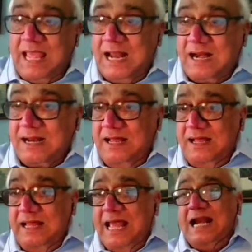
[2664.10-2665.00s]

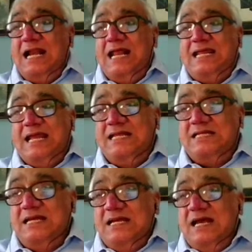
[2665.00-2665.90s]
air
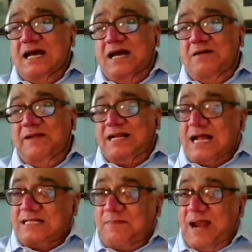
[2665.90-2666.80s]
linkage with
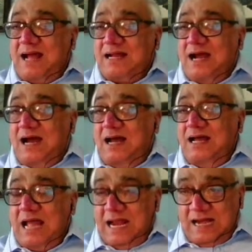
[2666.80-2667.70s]
Casablanca
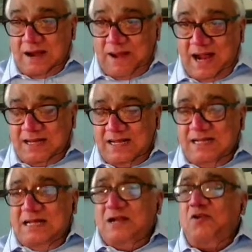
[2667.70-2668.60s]
and Rabat.
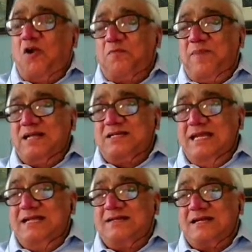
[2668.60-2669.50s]
Not much
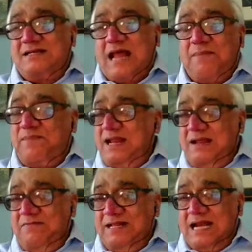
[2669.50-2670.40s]
interest
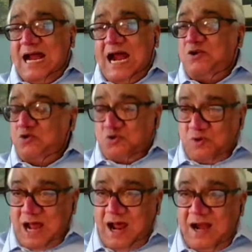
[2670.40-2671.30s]
happening with regard to
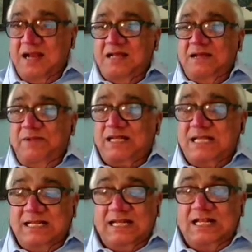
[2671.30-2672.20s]
Sudan, which
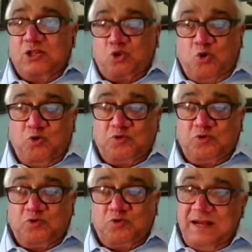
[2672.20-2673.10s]
is in the throes
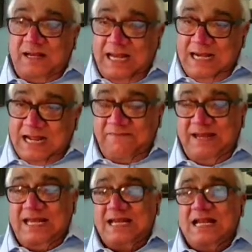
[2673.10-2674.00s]
of an
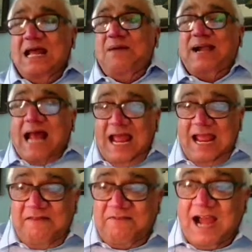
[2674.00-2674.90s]
inconvenience. But I
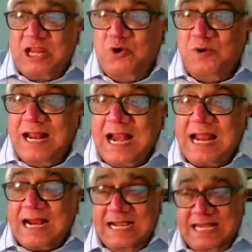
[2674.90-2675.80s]
have argued, and
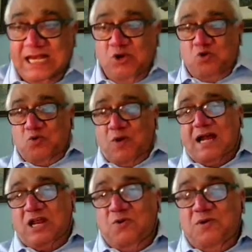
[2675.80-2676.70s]
I continue to
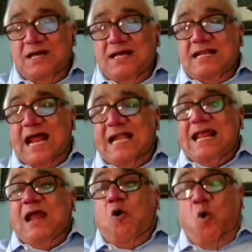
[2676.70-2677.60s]
argue, that
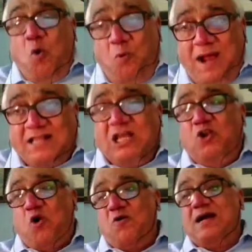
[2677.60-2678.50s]
over the
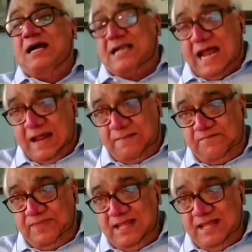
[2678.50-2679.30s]
longer time,